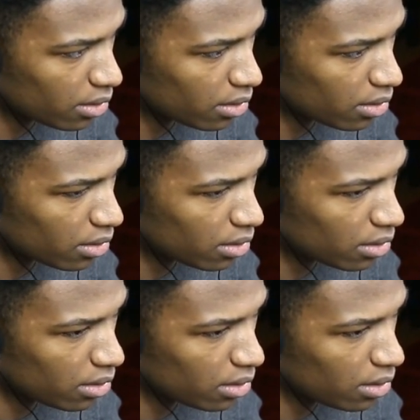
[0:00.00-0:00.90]

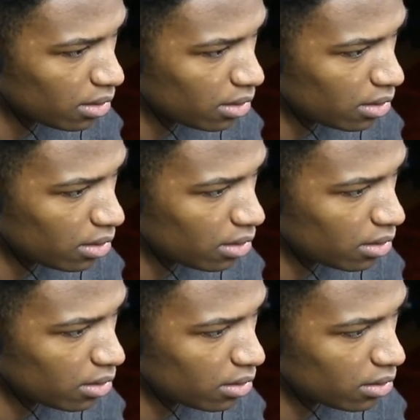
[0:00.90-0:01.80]

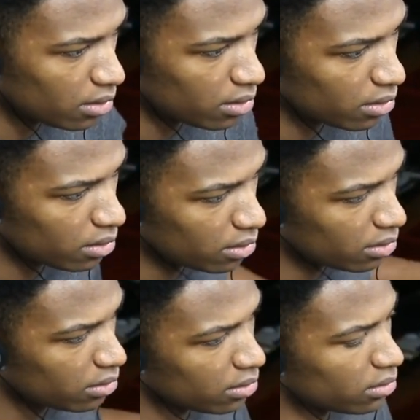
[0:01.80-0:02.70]
(silence)